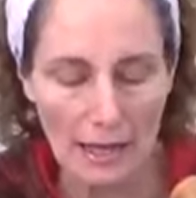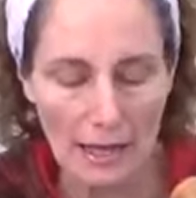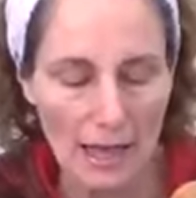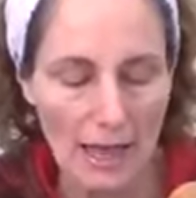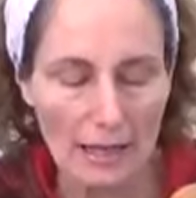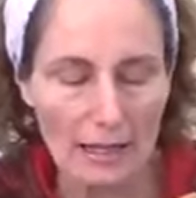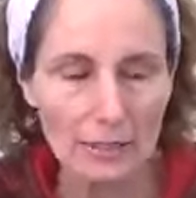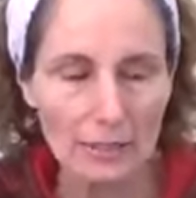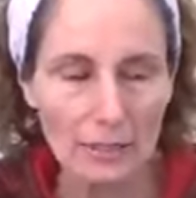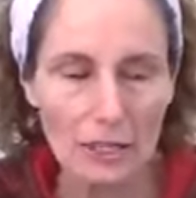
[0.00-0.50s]

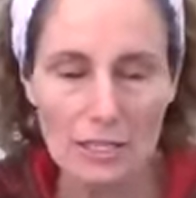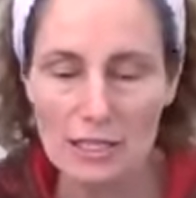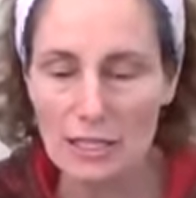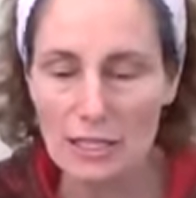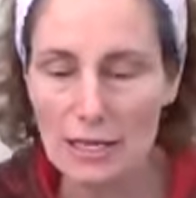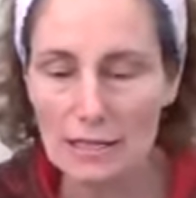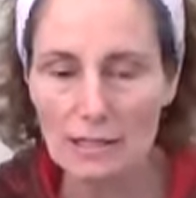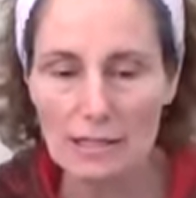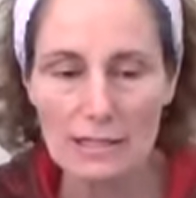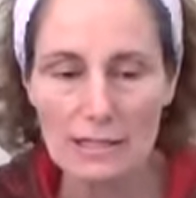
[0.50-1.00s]
Again, it looks
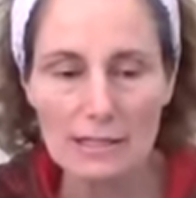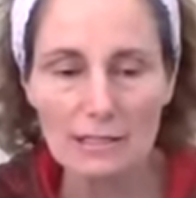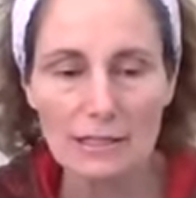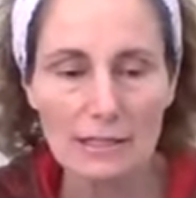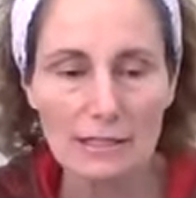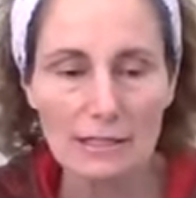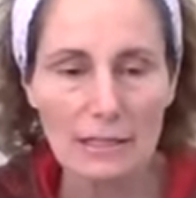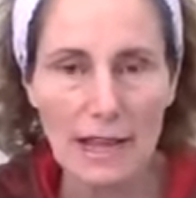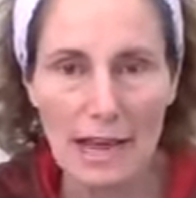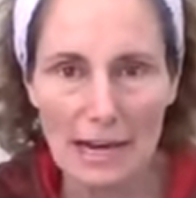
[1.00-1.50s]
like this
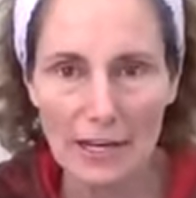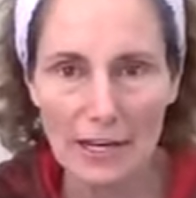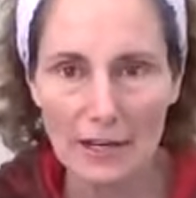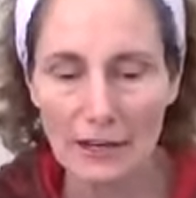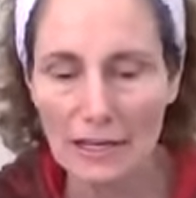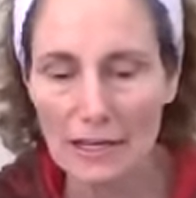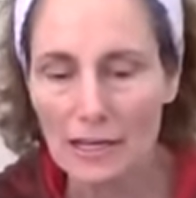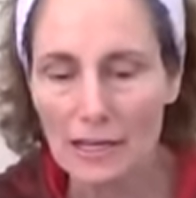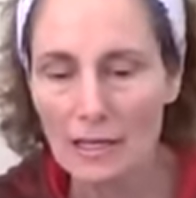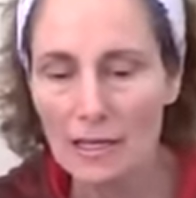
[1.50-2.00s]
little
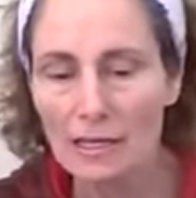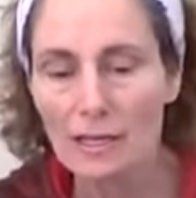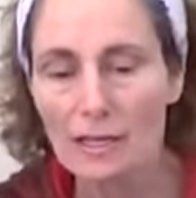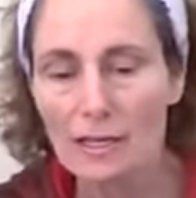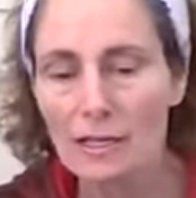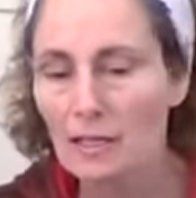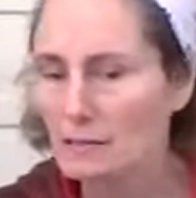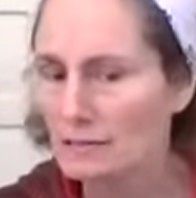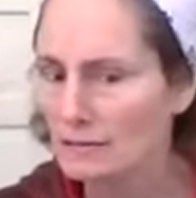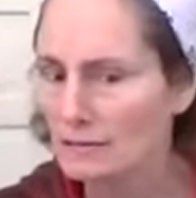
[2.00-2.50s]
hairy
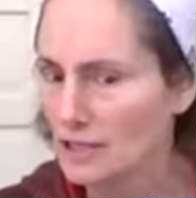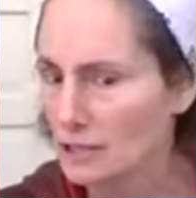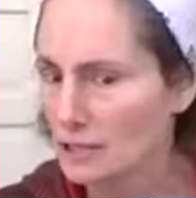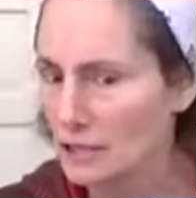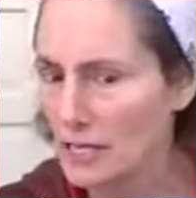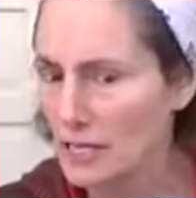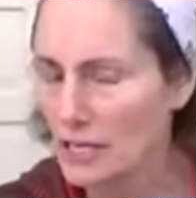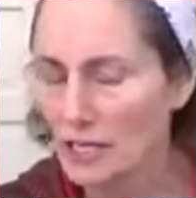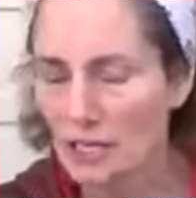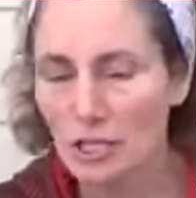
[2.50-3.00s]

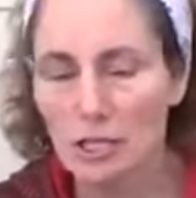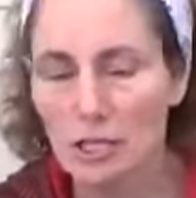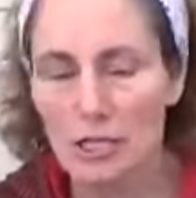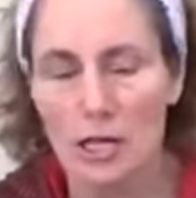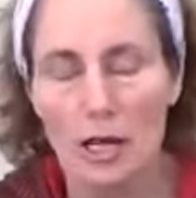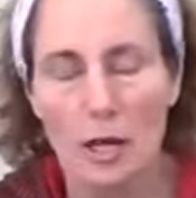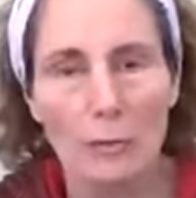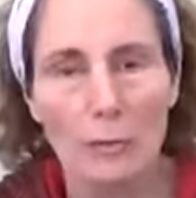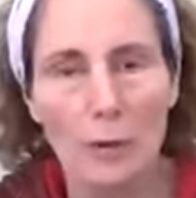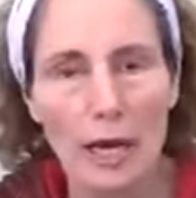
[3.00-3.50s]
critter,
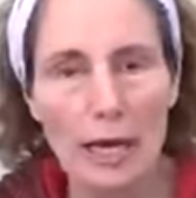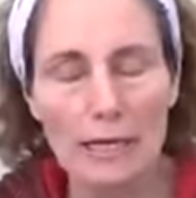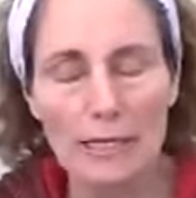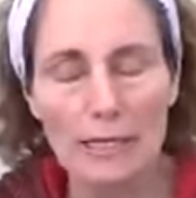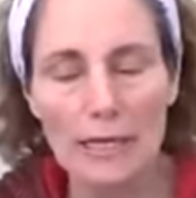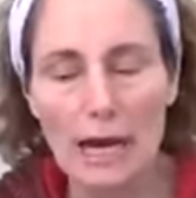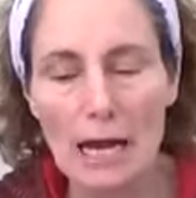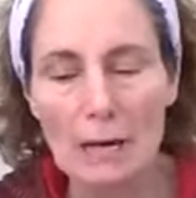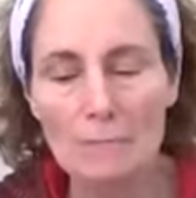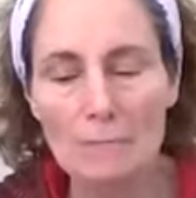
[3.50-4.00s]

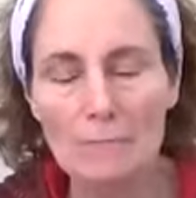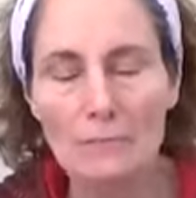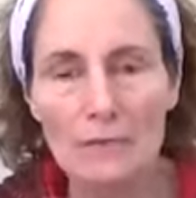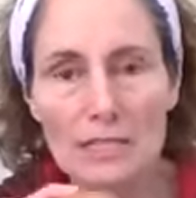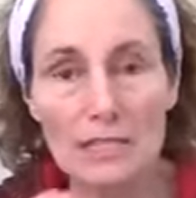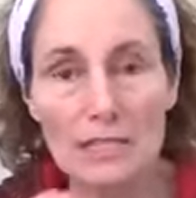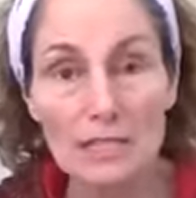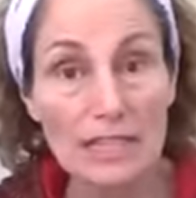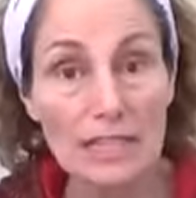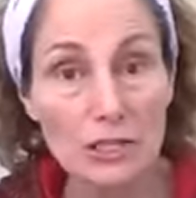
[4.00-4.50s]
but
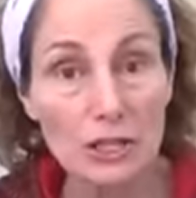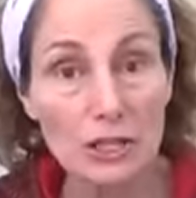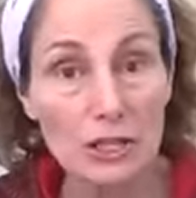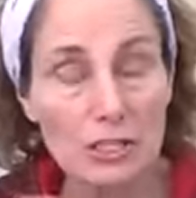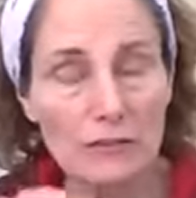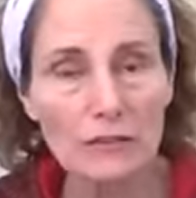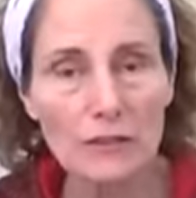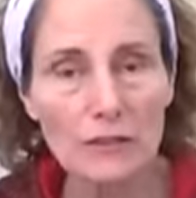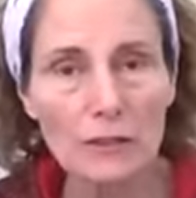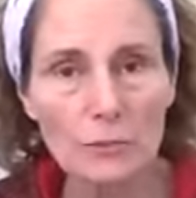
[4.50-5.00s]

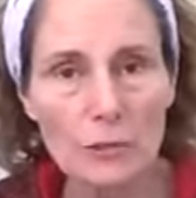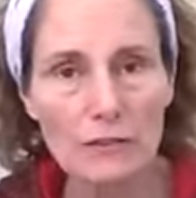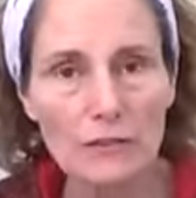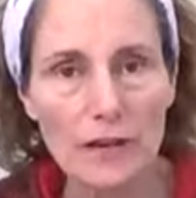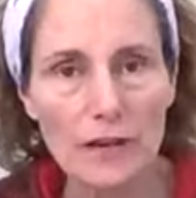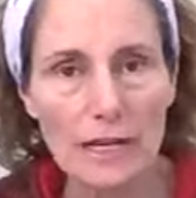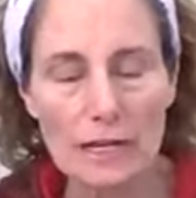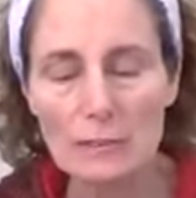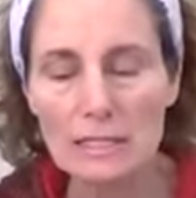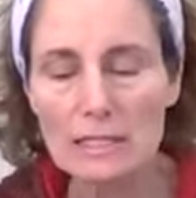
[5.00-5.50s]
delicious, filled
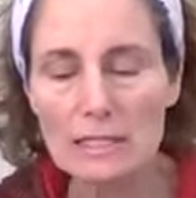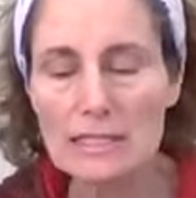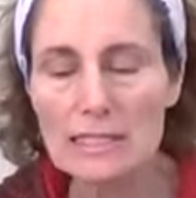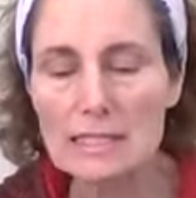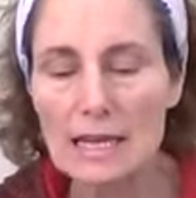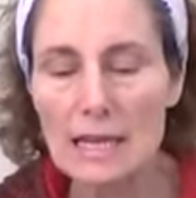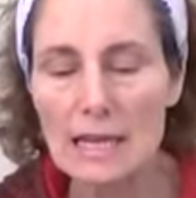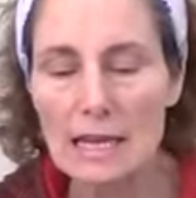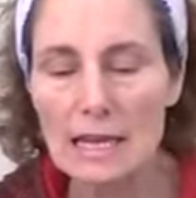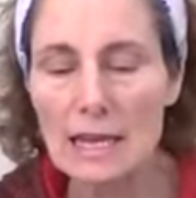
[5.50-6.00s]
with vitamin
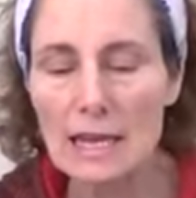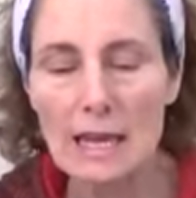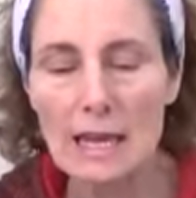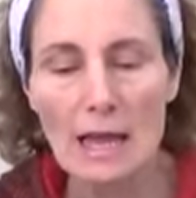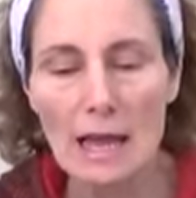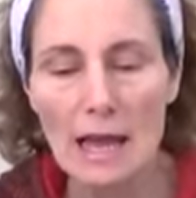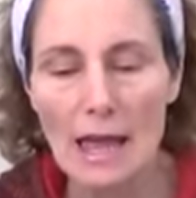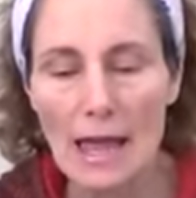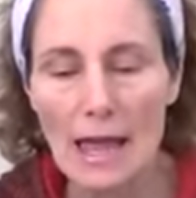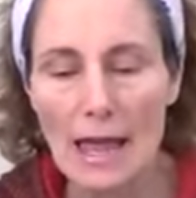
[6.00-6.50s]
C.
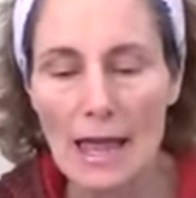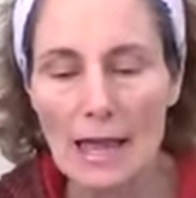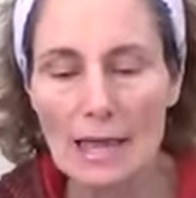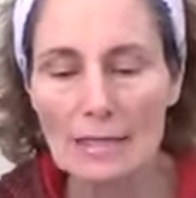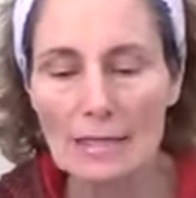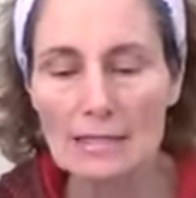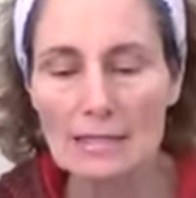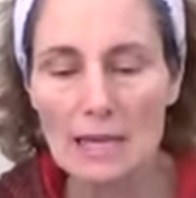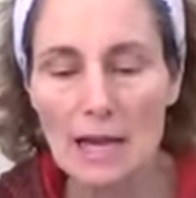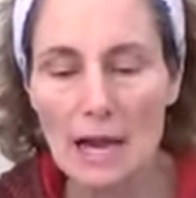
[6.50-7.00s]

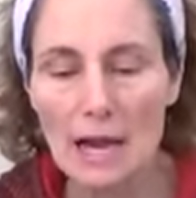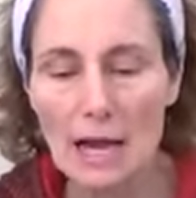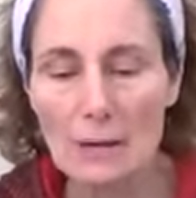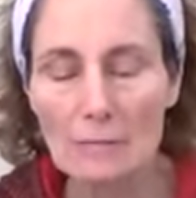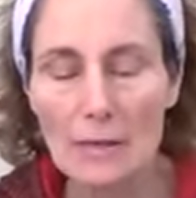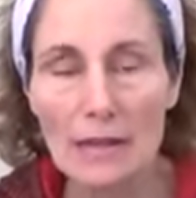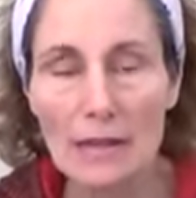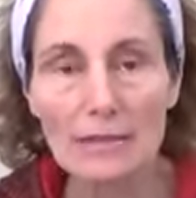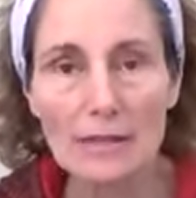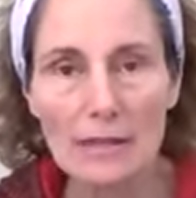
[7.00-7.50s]
And
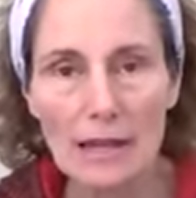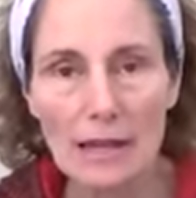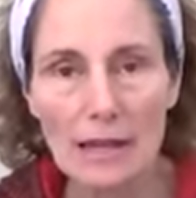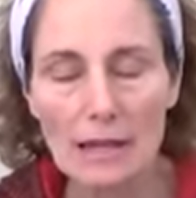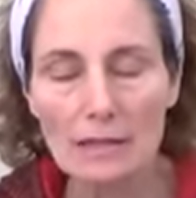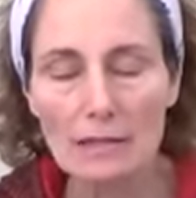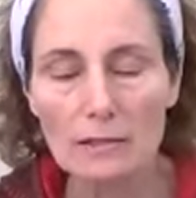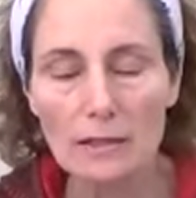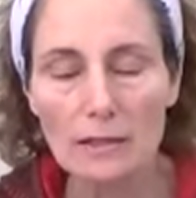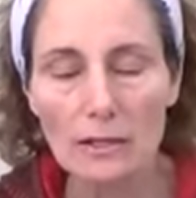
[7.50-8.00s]

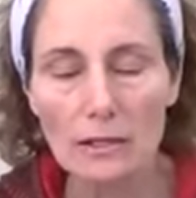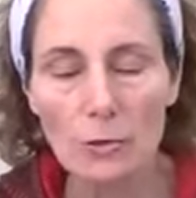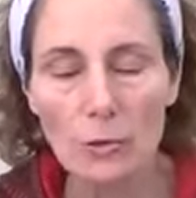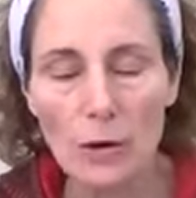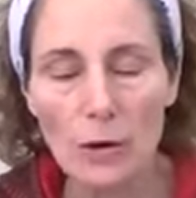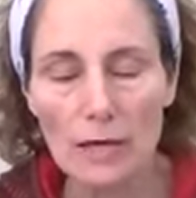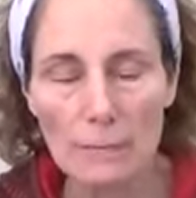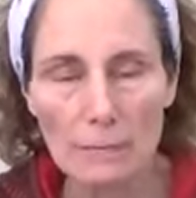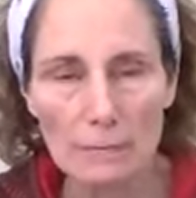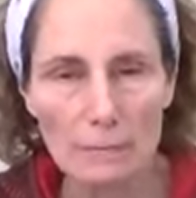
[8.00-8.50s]

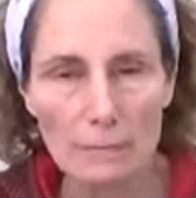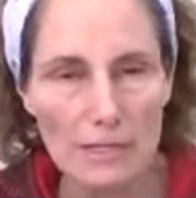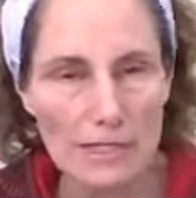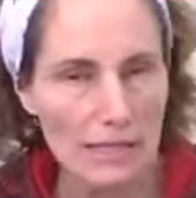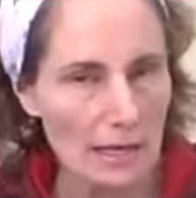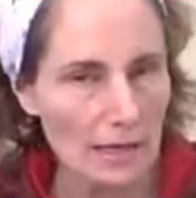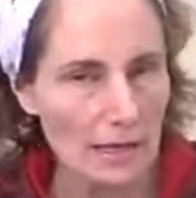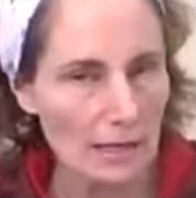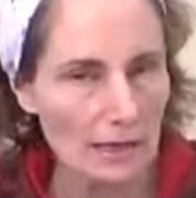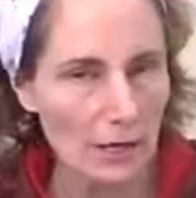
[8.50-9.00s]
you want to
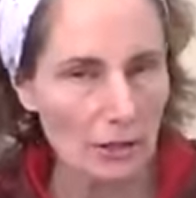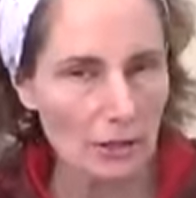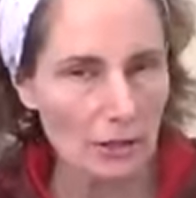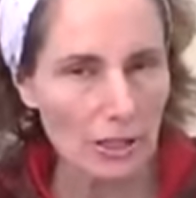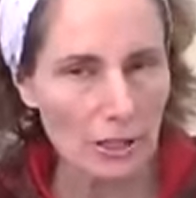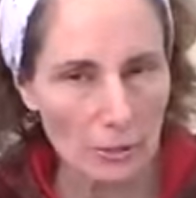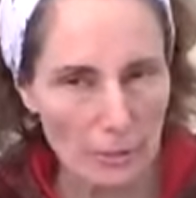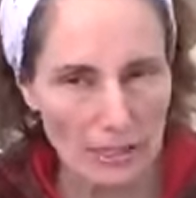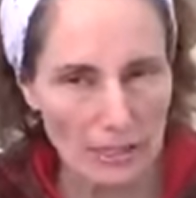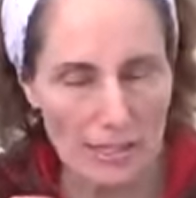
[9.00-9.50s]
see that they're a
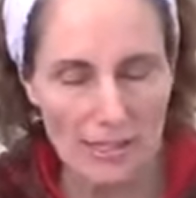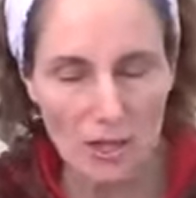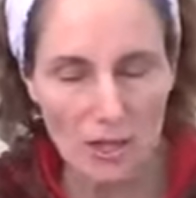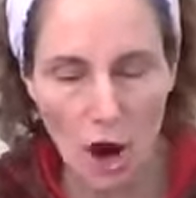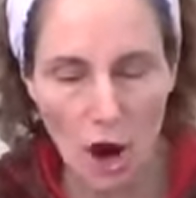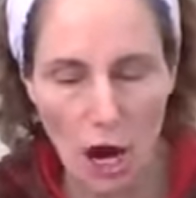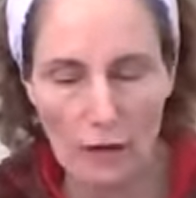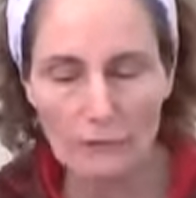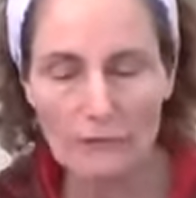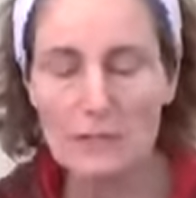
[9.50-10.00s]
little bit
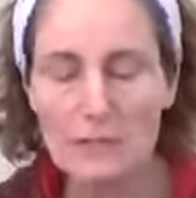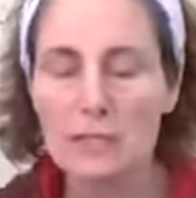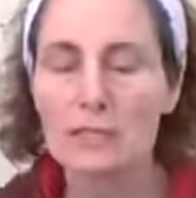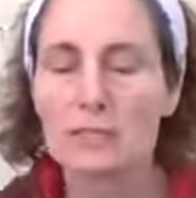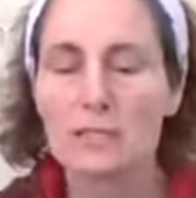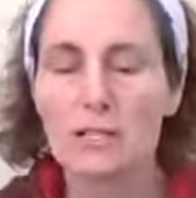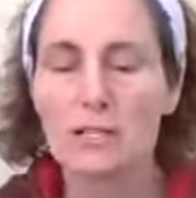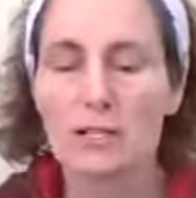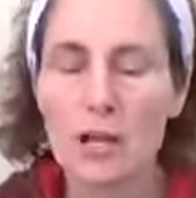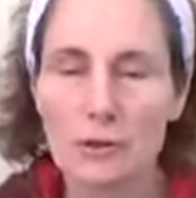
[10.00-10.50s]
soft
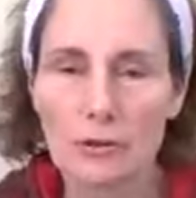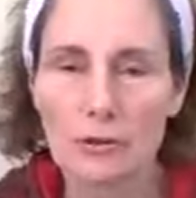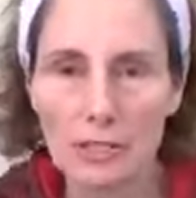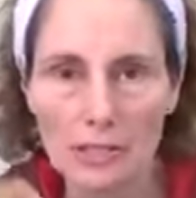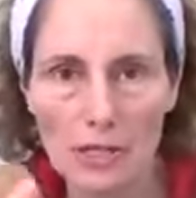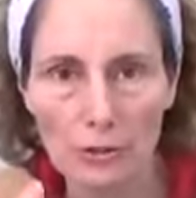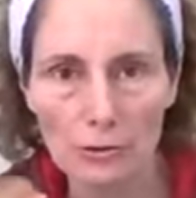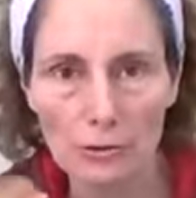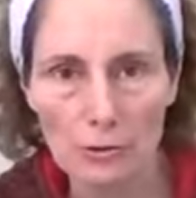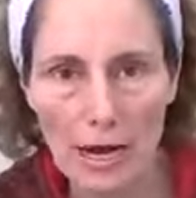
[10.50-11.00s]
to know
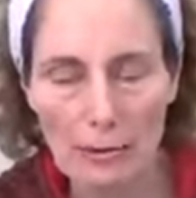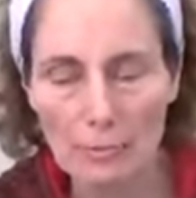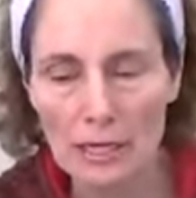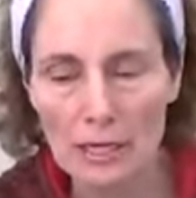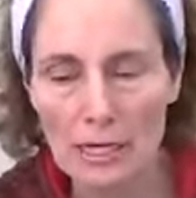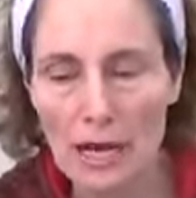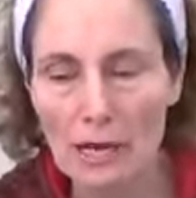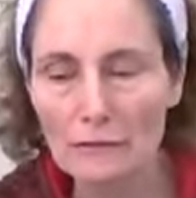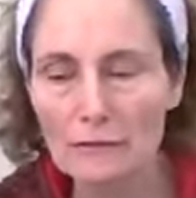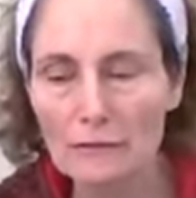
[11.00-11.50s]
that they're ripe
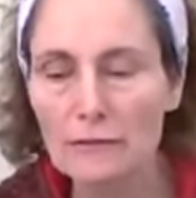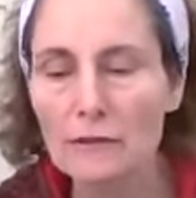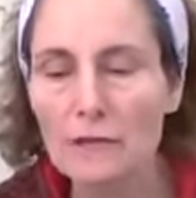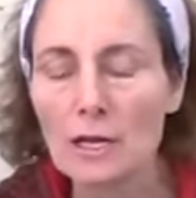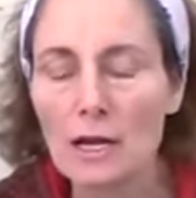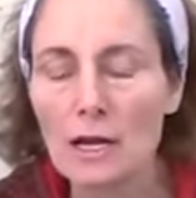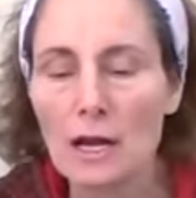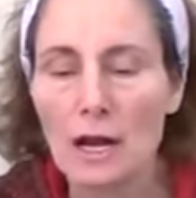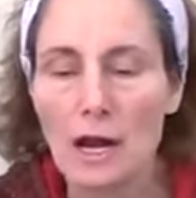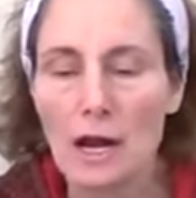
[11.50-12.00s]
enough.